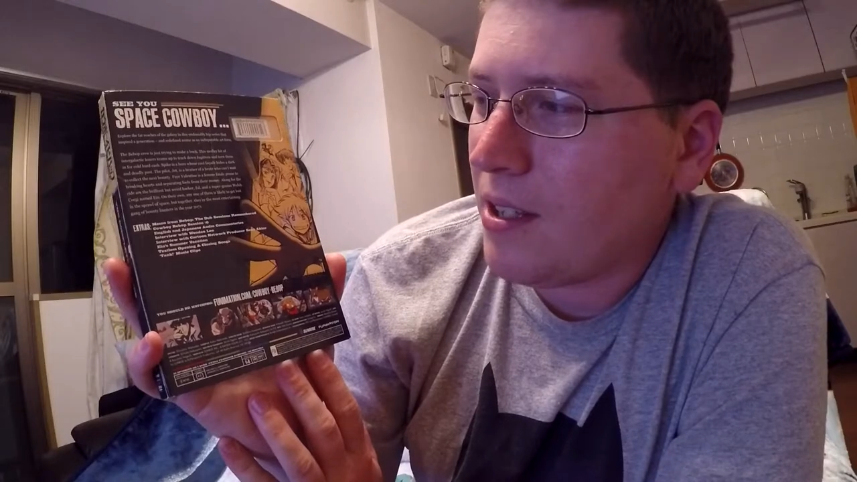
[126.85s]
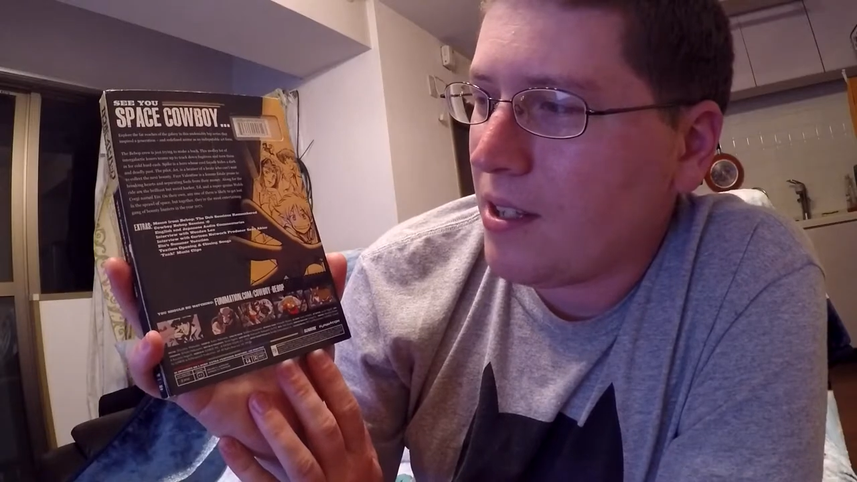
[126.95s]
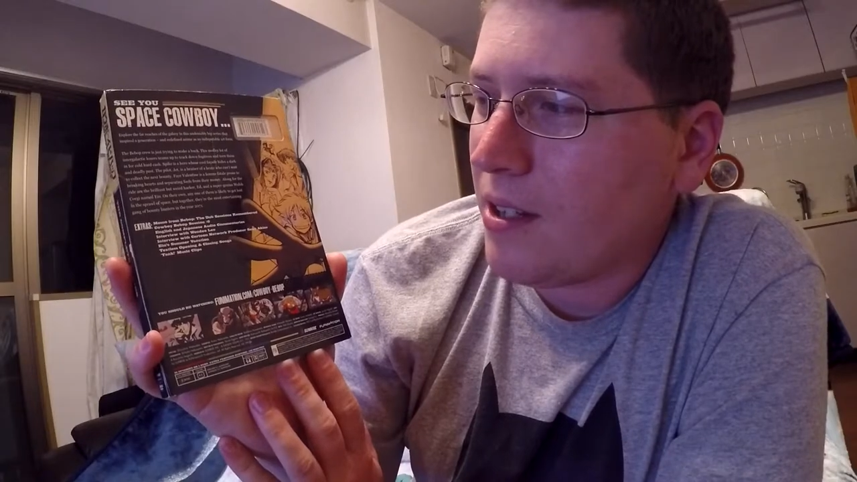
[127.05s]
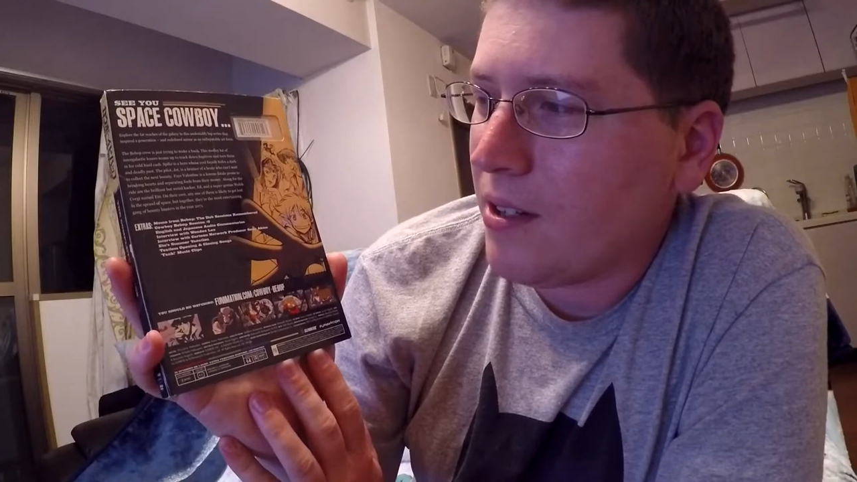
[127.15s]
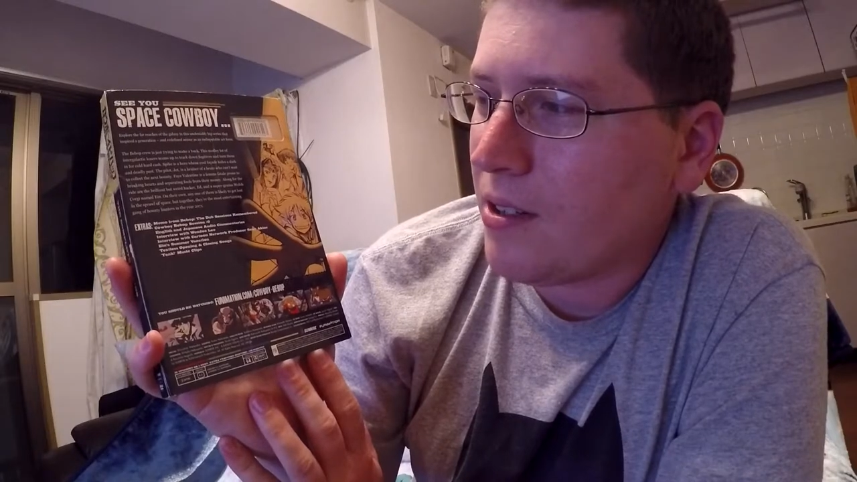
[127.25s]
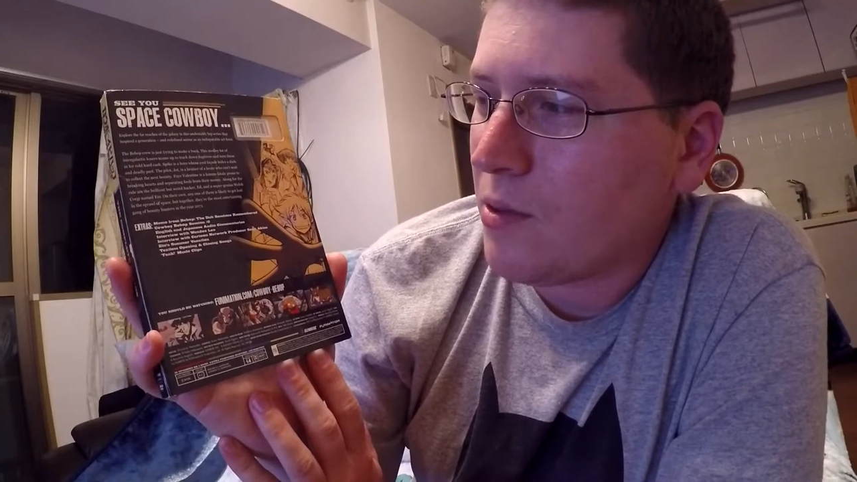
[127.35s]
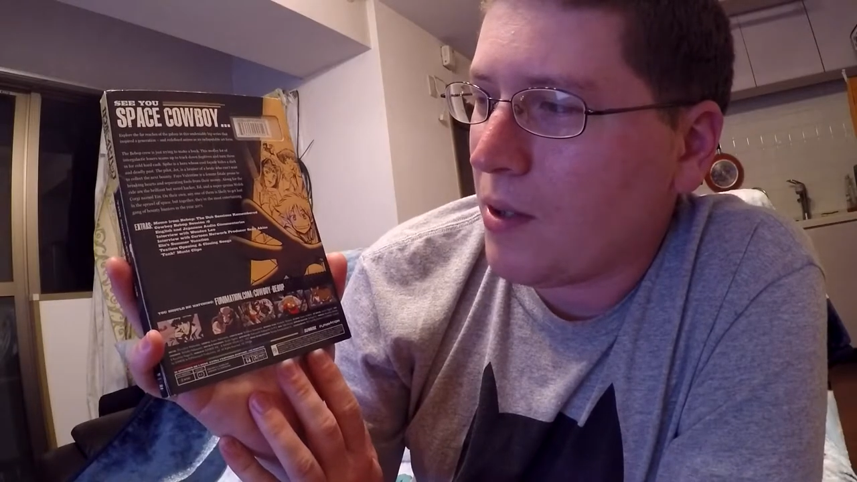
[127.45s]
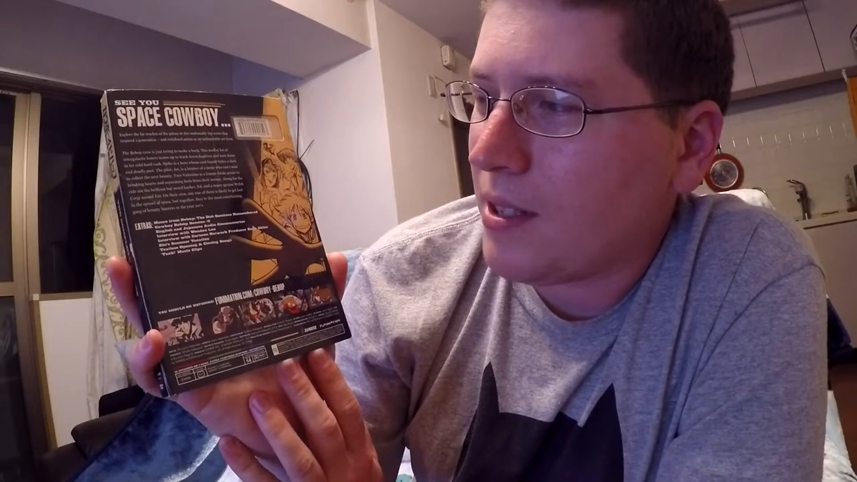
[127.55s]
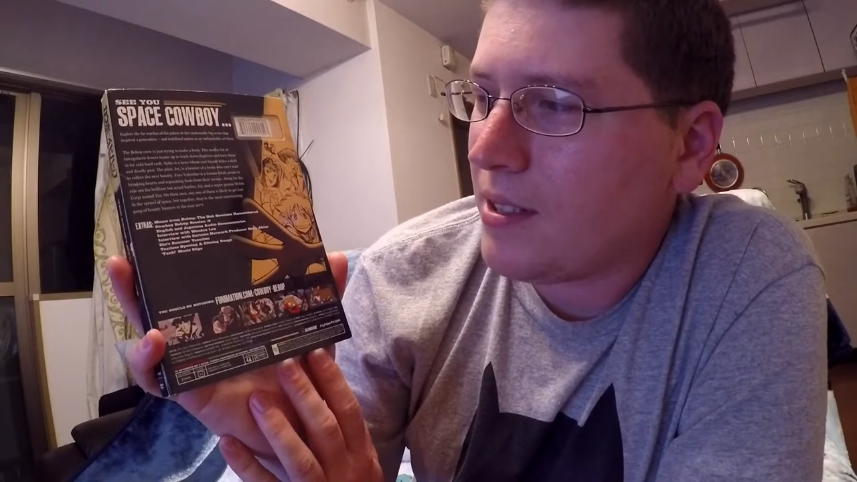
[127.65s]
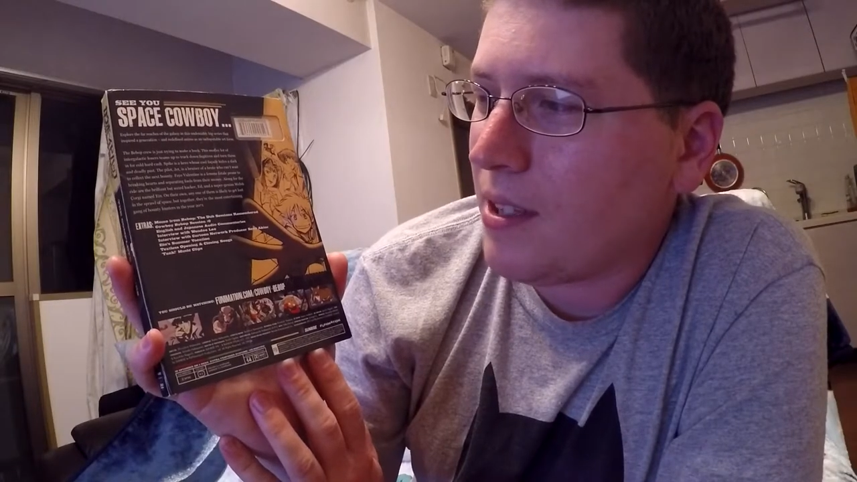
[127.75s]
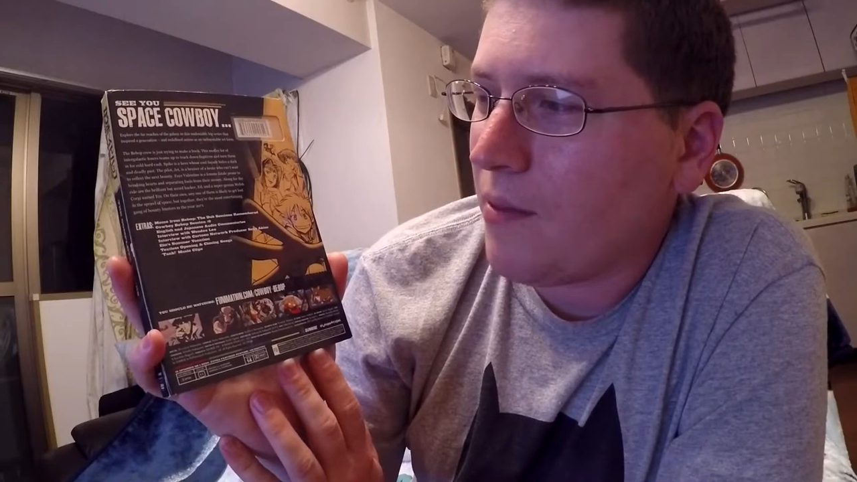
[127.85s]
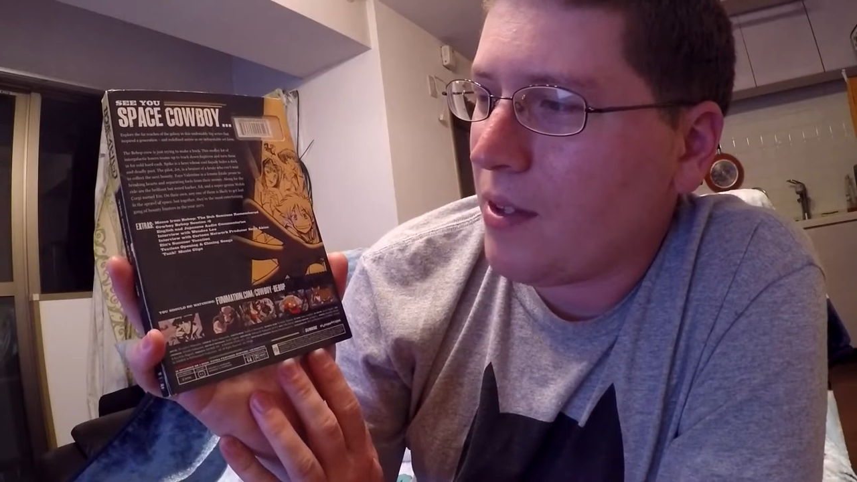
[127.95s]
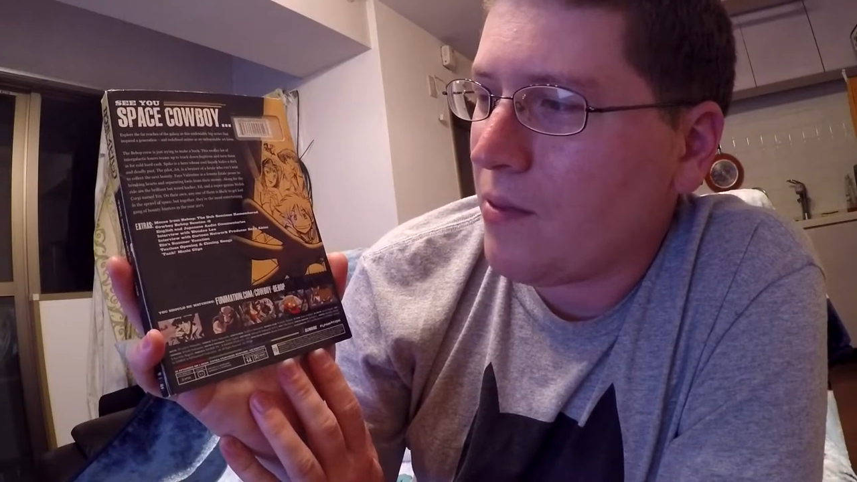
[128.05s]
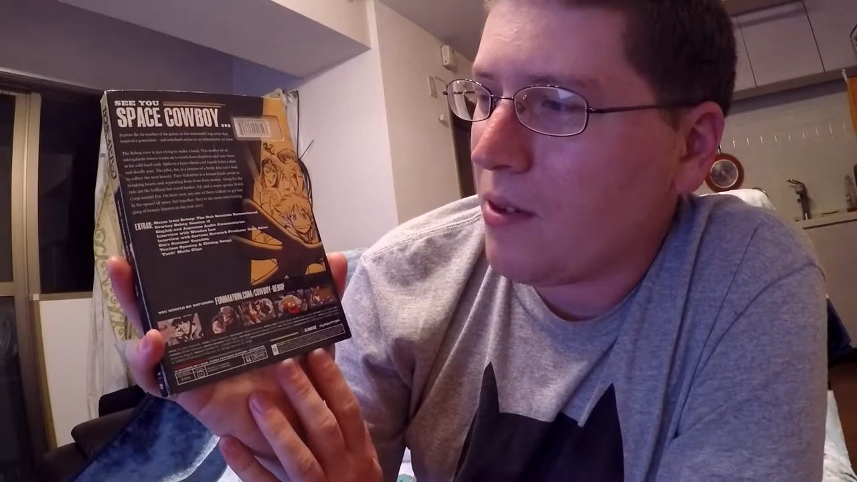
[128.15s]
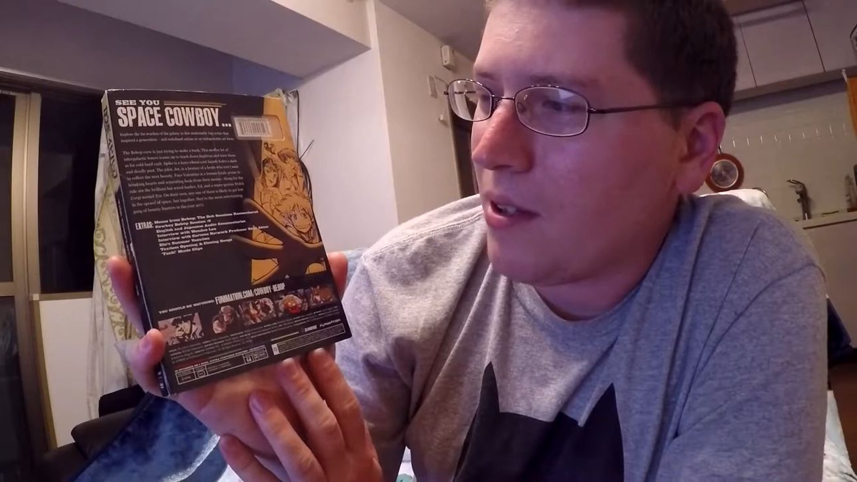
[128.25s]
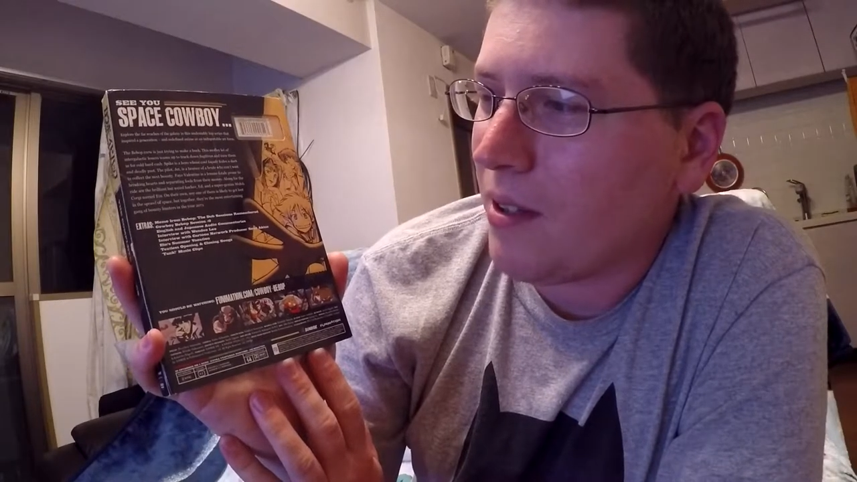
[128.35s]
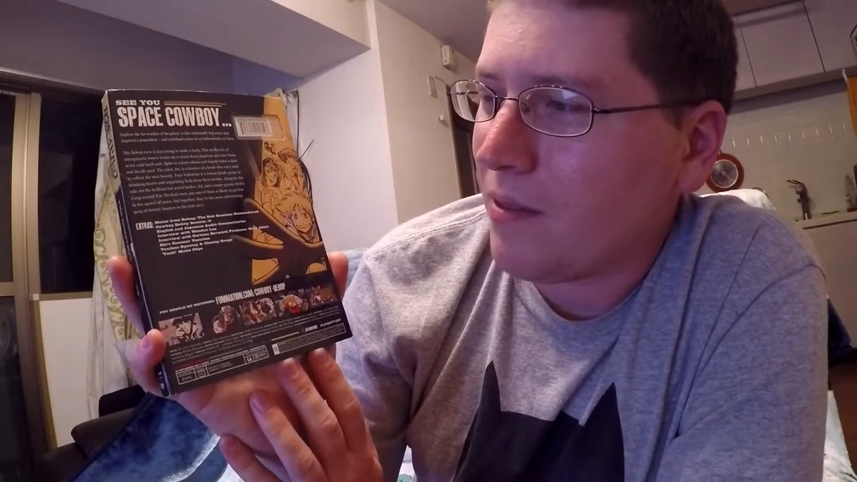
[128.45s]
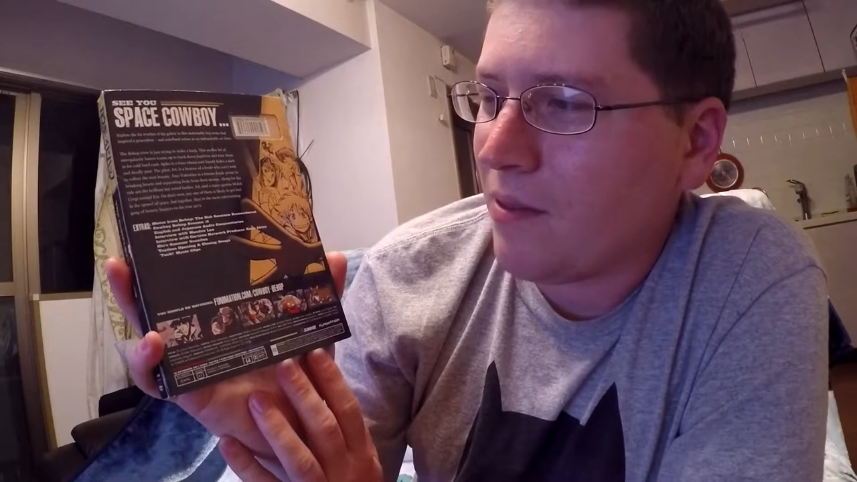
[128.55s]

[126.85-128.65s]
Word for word: in the year 2071.